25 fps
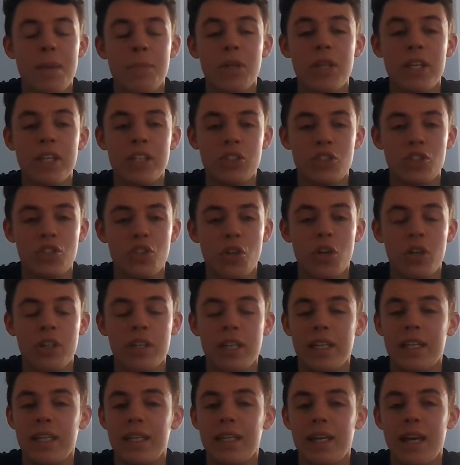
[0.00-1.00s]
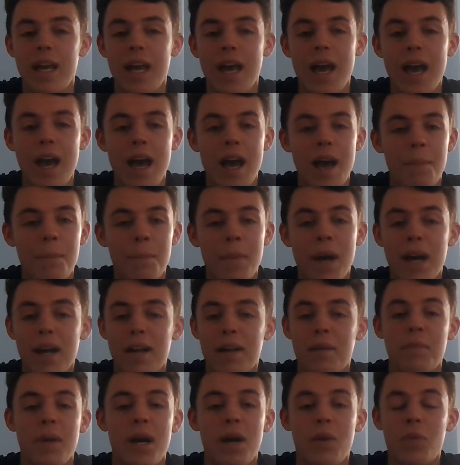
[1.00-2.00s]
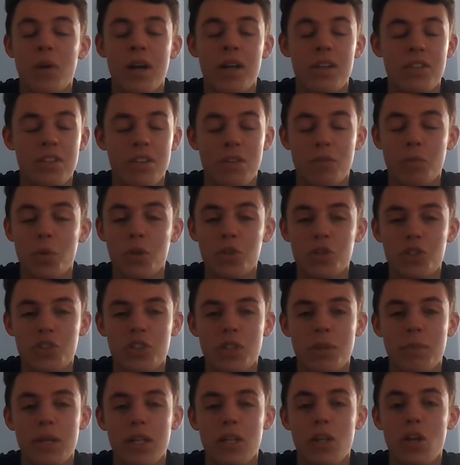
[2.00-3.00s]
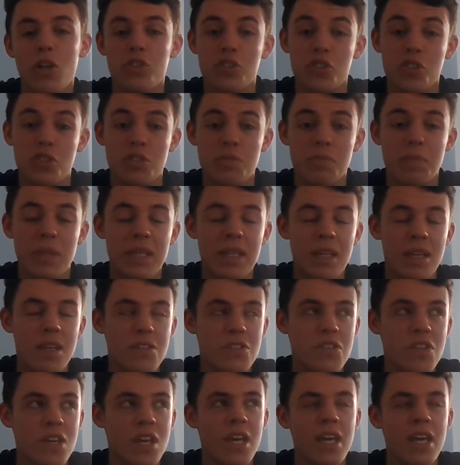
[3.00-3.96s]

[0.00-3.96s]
But this jockey, mark my words, I've watched him a lot just because